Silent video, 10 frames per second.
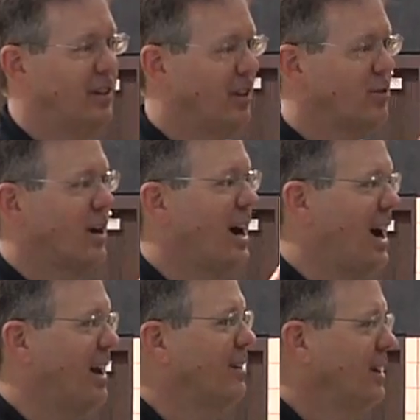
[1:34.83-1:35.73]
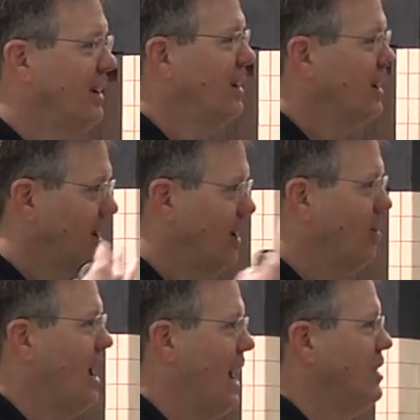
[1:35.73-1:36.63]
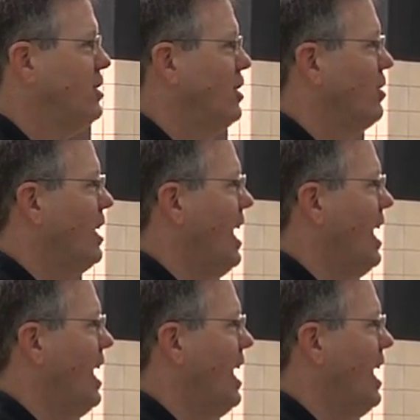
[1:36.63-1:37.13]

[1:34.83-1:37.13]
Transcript: and those highly skilled